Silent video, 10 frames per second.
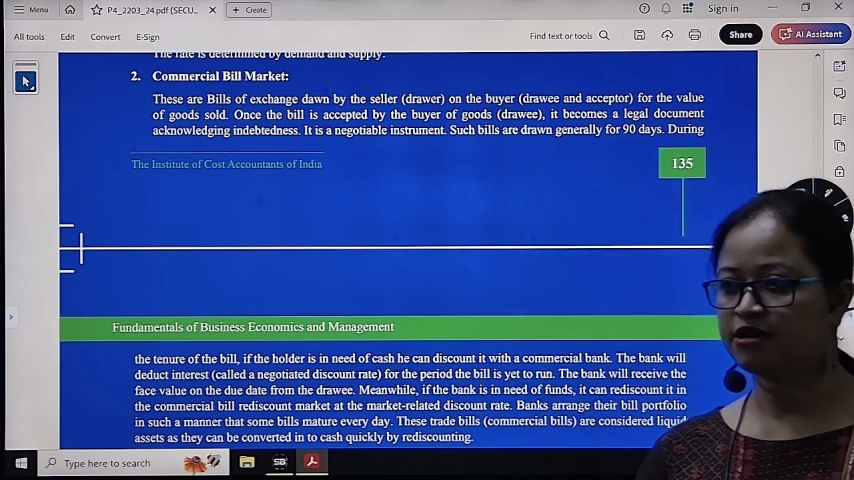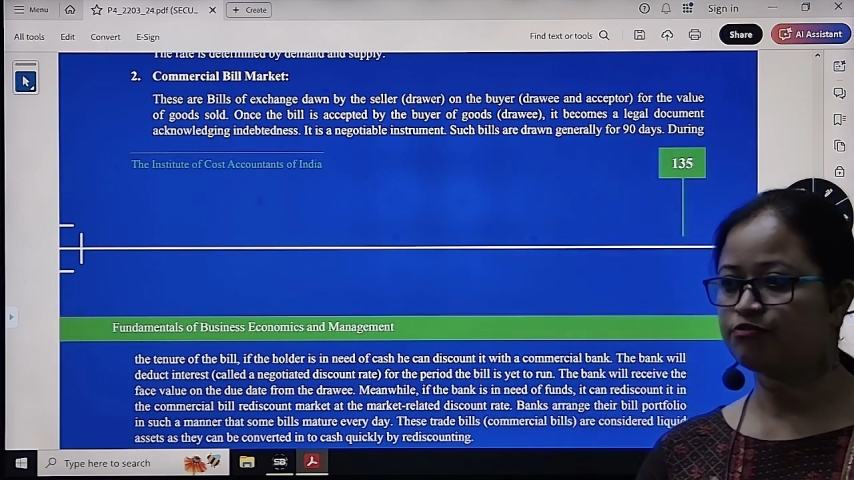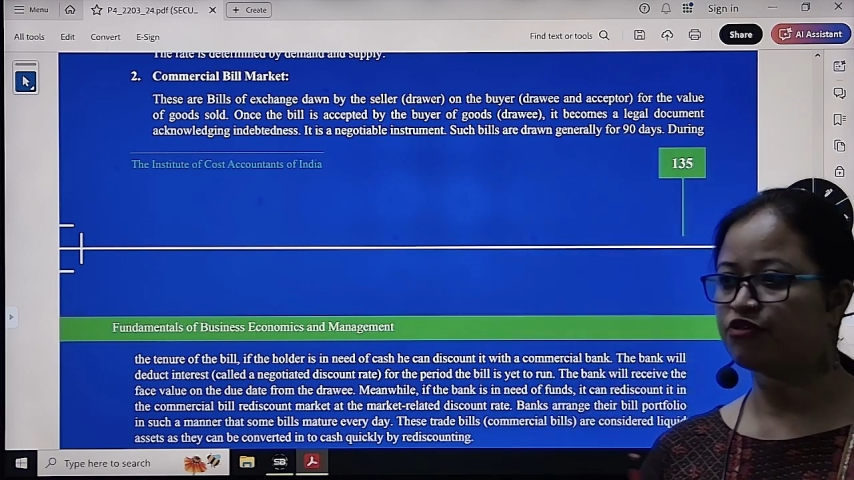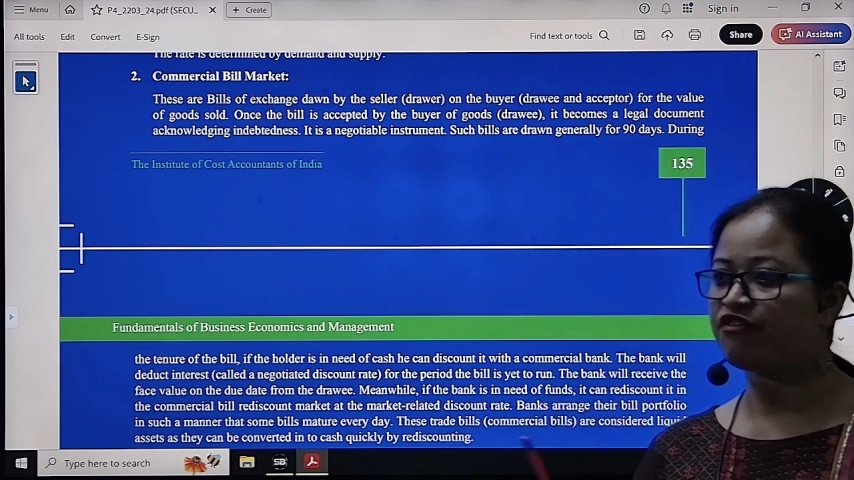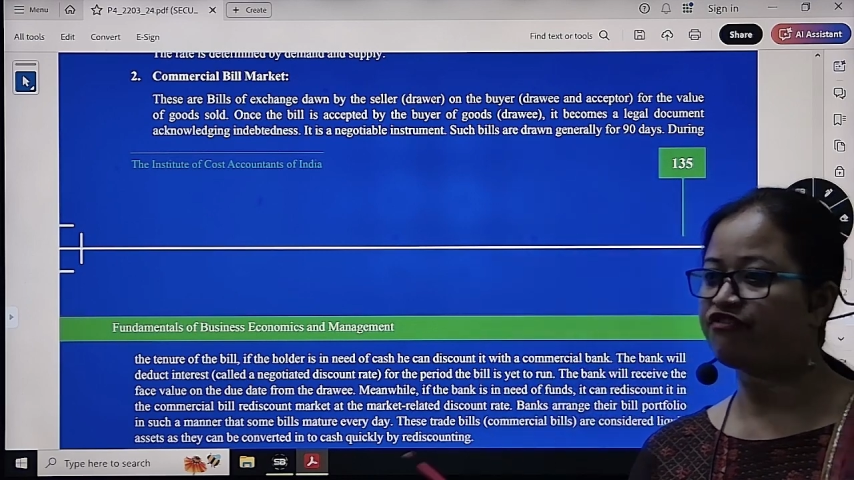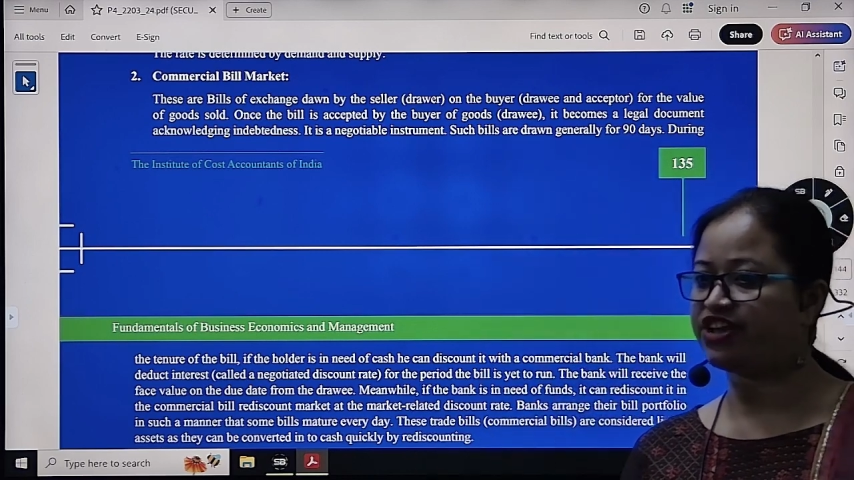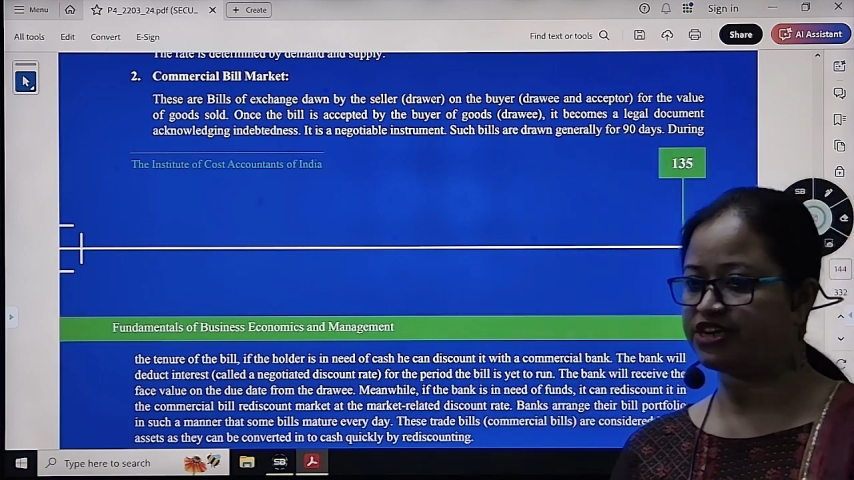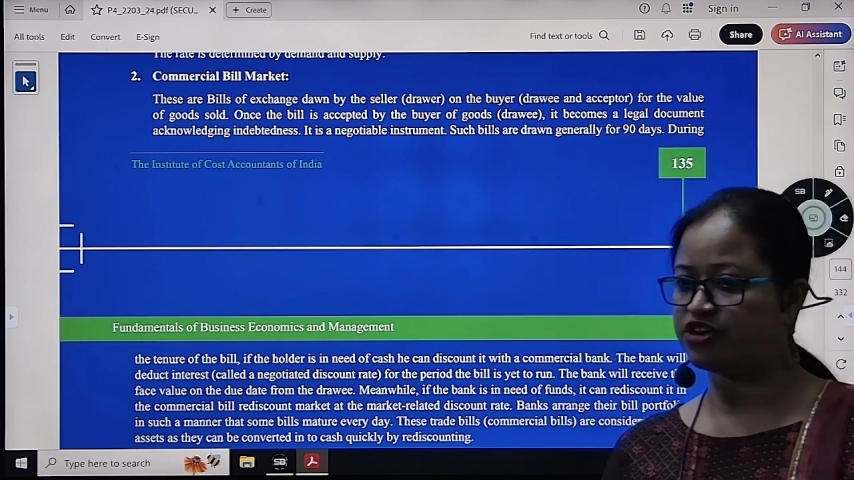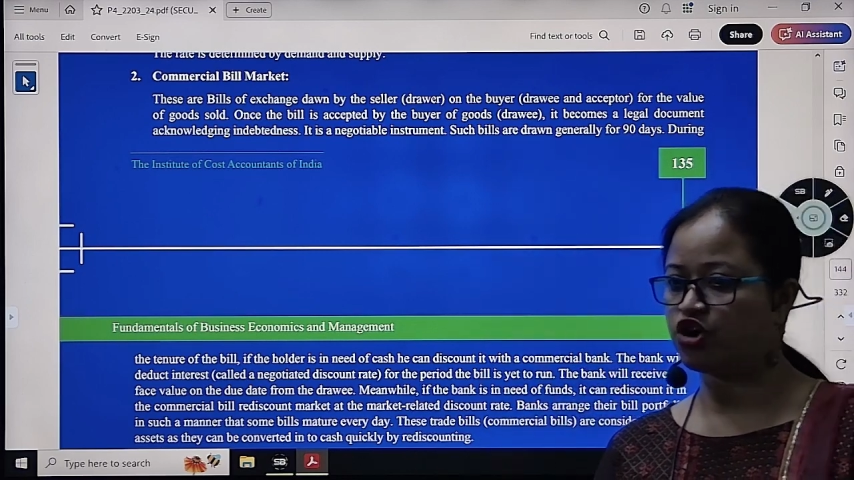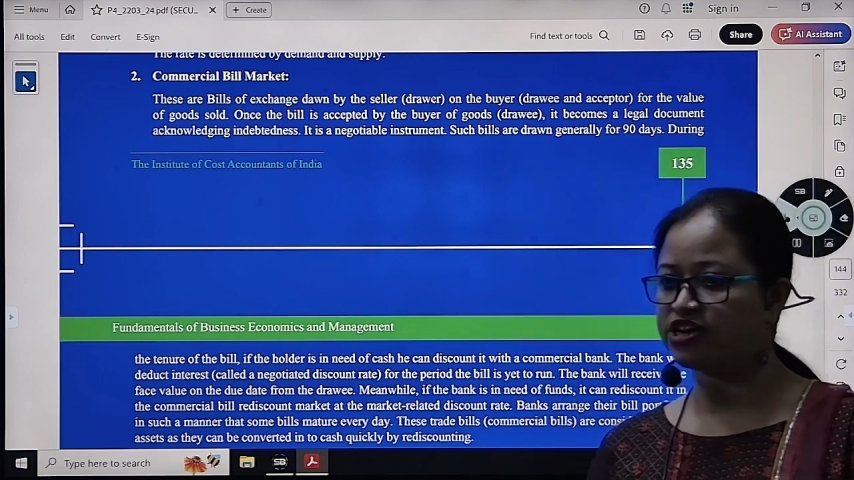profit
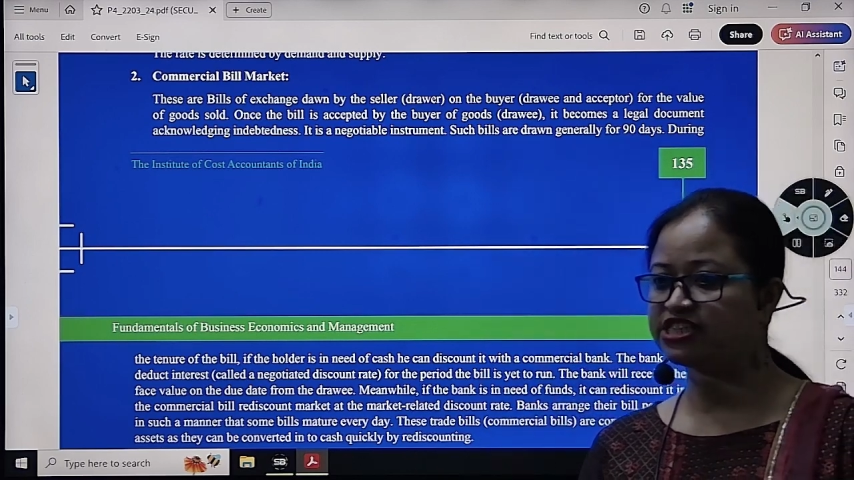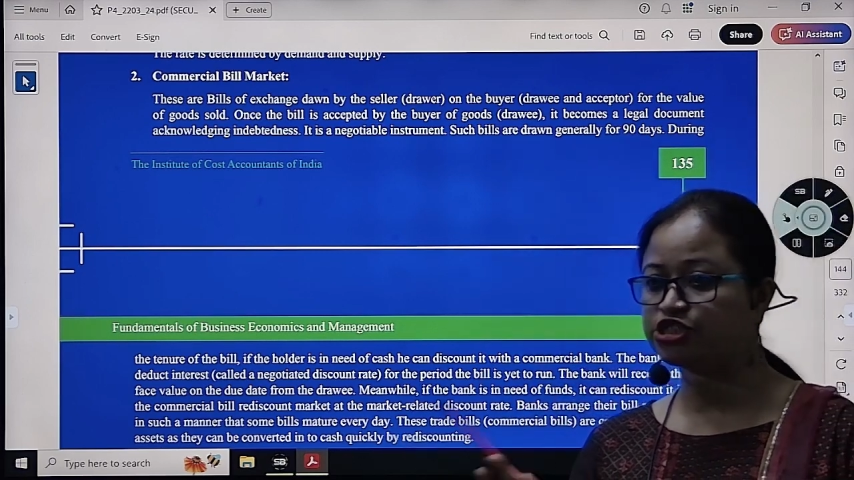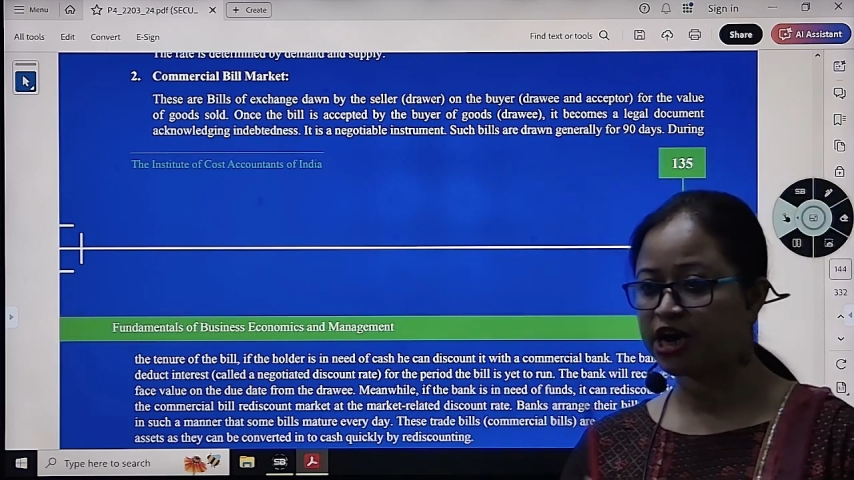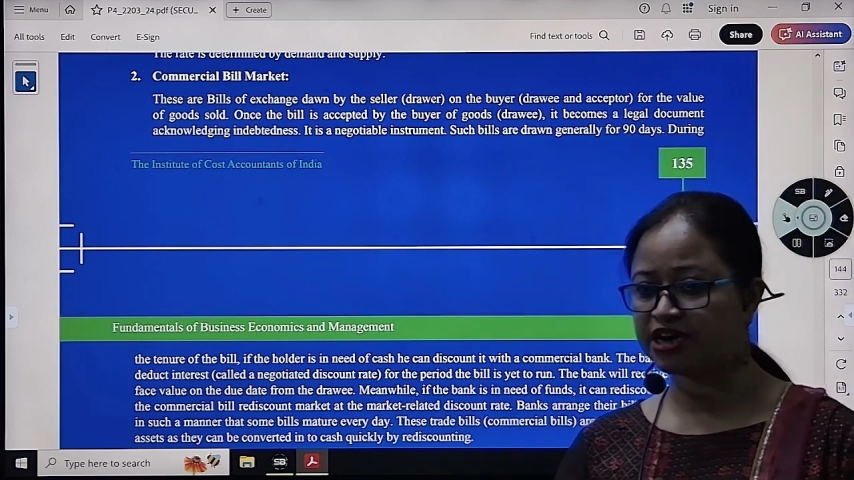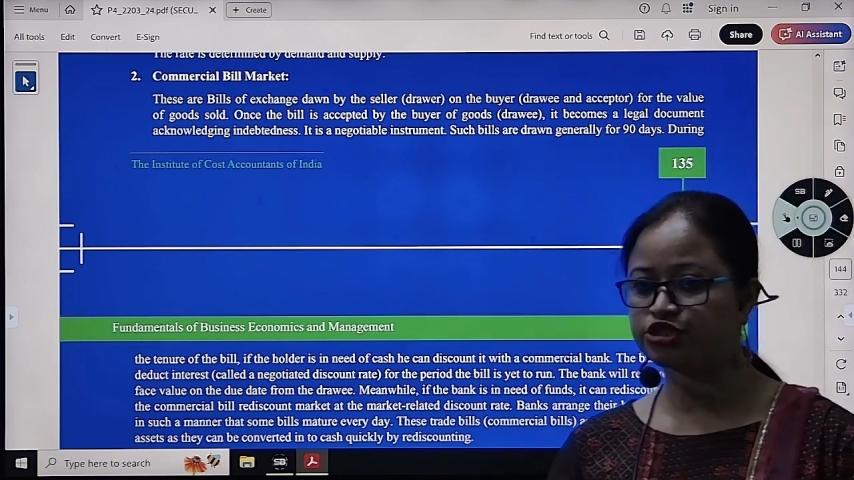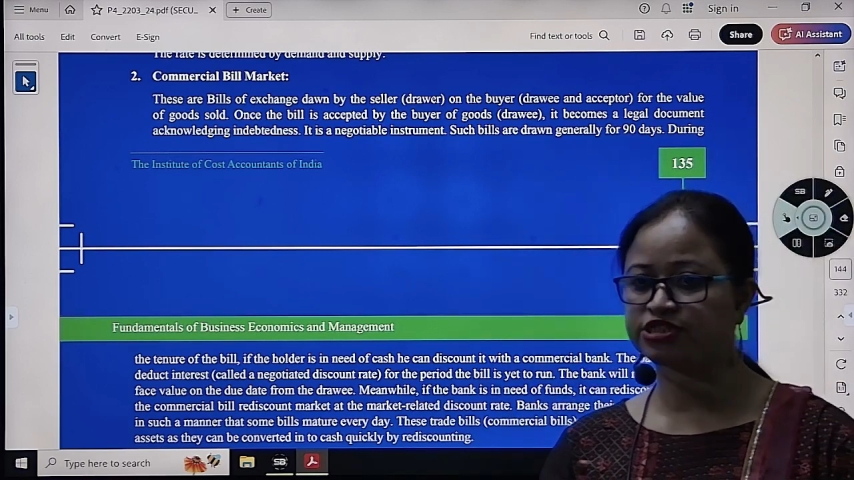or the charge